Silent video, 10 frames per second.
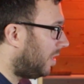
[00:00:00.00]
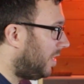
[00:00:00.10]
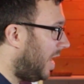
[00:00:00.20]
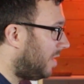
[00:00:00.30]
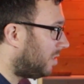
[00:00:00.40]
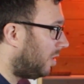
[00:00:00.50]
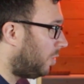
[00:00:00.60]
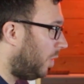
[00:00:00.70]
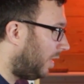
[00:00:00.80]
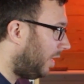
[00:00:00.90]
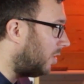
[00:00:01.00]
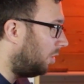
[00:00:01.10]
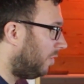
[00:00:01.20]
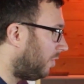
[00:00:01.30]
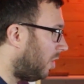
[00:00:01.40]
yeah, so quickly
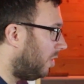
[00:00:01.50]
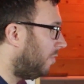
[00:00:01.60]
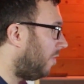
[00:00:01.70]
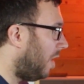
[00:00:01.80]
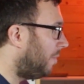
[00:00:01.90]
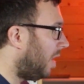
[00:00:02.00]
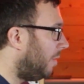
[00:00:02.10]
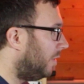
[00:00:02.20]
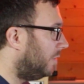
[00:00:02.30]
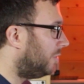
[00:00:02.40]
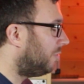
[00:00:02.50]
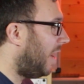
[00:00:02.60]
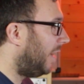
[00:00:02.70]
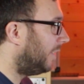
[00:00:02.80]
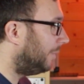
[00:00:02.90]
got the kind of vibe going on the
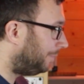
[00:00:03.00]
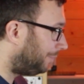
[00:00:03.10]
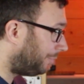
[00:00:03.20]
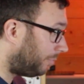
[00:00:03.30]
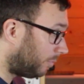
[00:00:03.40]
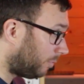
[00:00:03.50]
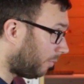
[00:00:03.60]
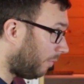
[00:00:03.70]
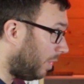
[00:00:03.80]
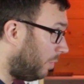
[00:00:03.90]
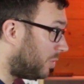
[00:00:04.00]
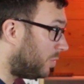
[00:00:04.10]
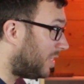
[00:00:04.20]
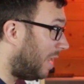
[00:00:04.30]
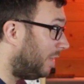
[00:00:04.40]
track, which
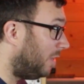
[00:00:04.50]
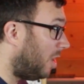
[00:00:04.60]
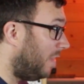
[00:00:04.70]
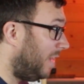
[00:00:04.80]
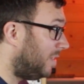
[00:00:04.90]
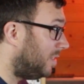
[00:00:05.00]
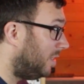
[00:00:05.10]
was sounding like this.